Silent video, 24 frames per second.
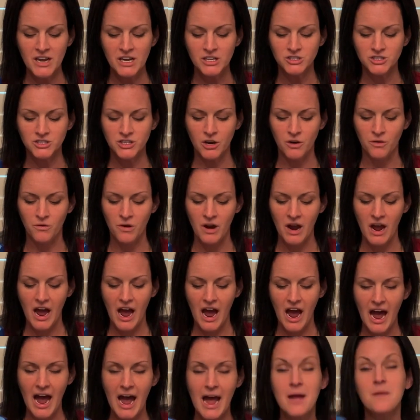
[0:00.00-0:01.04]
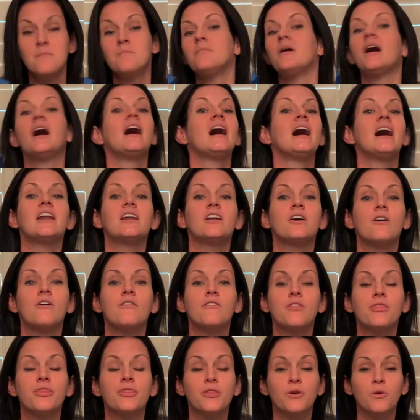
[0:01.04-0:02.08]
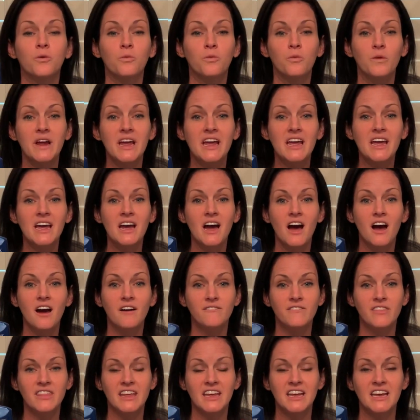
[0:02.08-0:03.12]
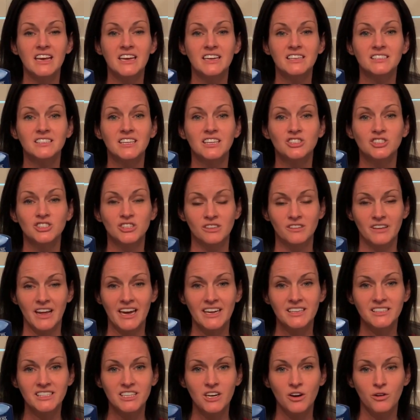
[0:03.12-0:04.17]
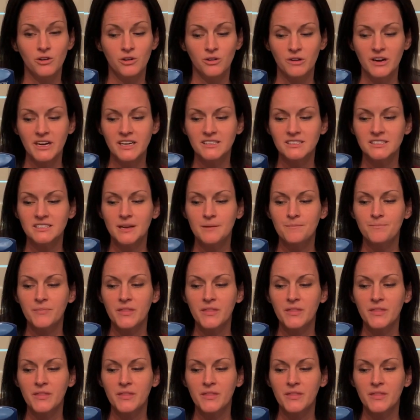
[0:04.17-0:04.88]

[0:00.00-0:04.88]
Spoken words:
So I bought 3 of these Gillette deodorants.